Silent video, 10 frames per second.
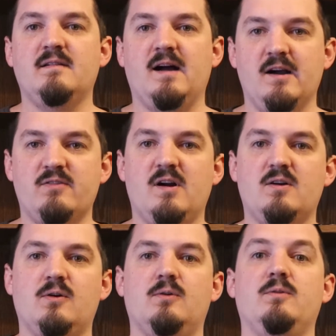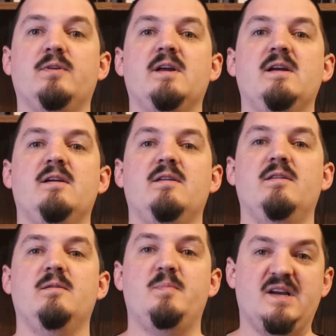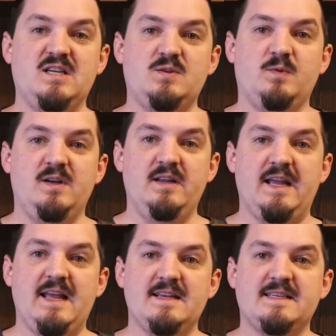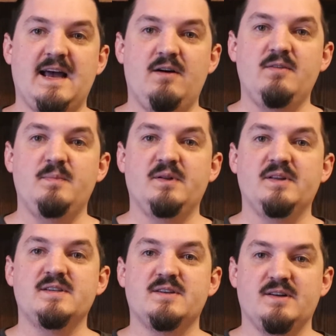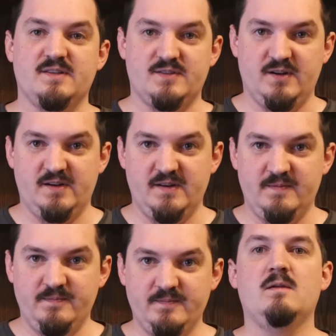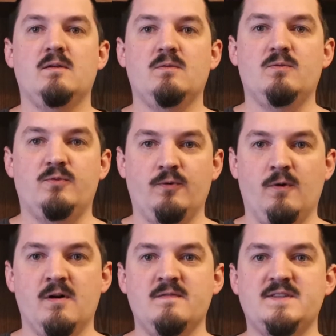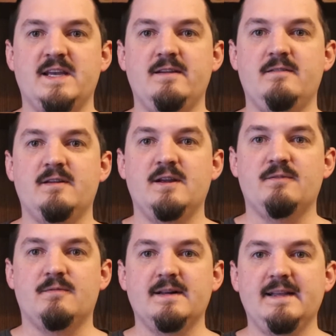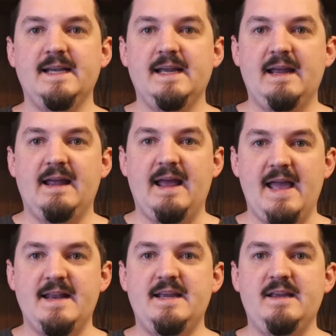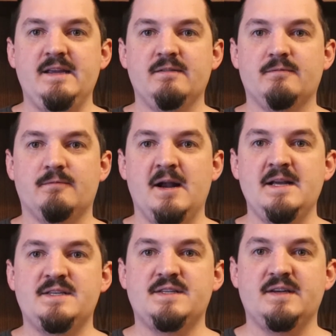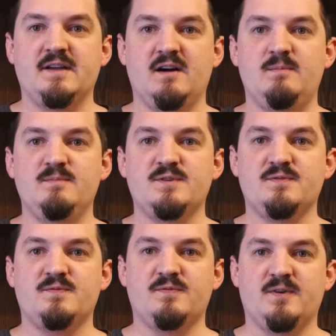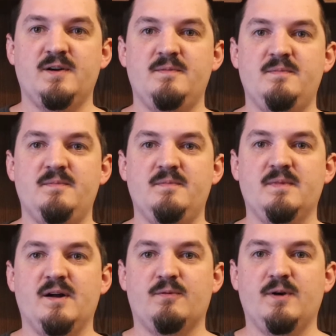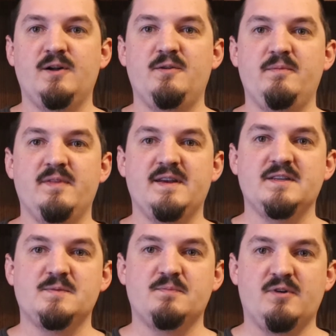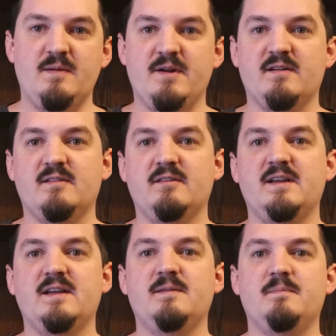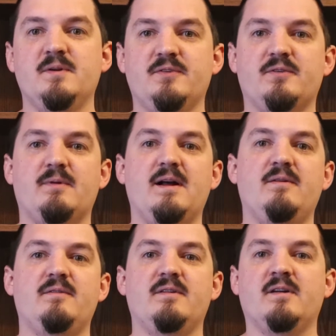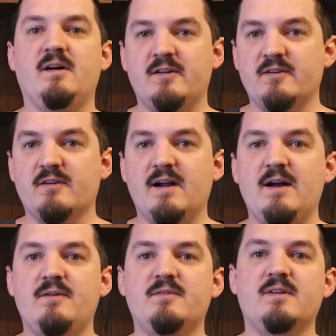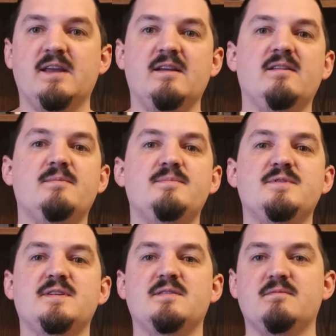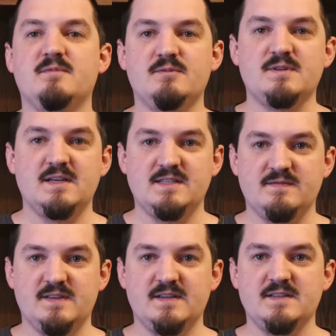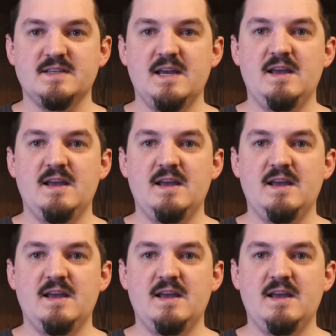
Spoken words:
Iron Rock Hold, the biggest one is how the buildings are constructed. Dwarves, and really any race that comes from a realm that is primarily built around underground kingdoms and those kinds of things,